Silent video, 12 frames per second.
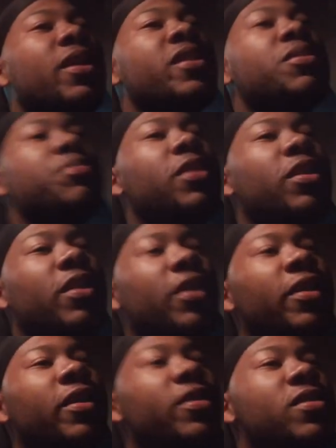Get some good
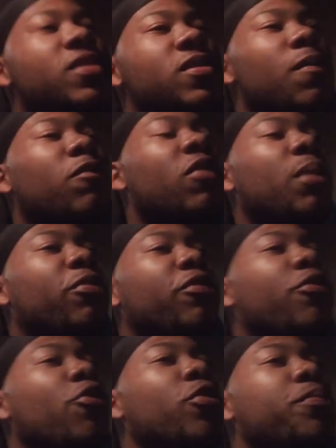eats right
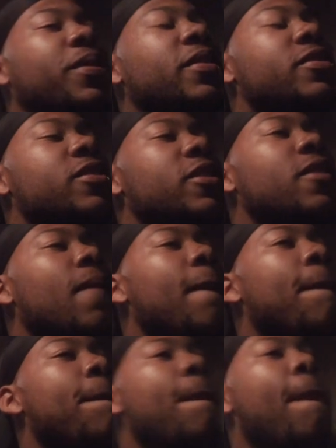before PT. You know
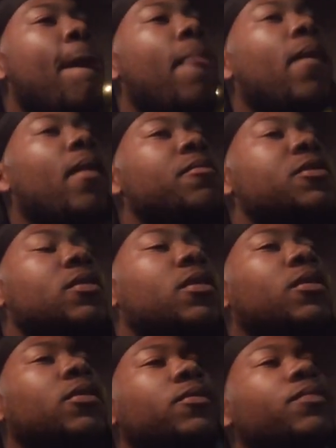what I'm
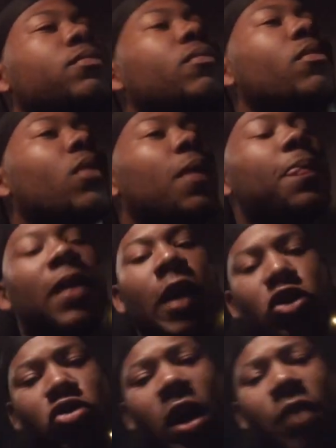saying? Then
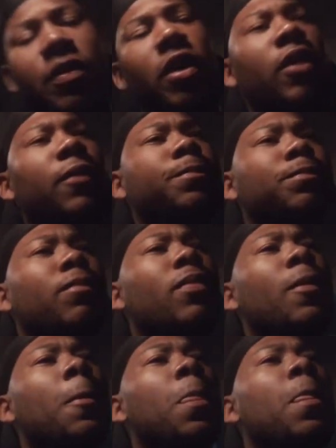I drive there.
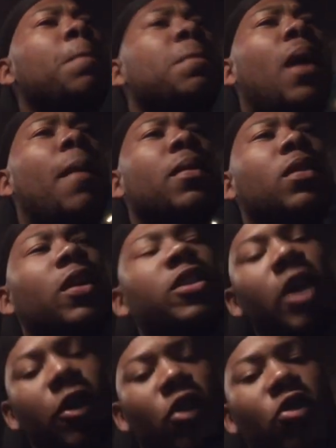I'm gonna
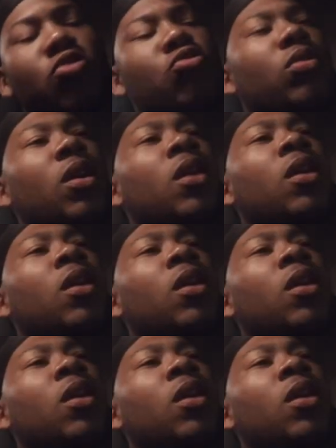let y'all know.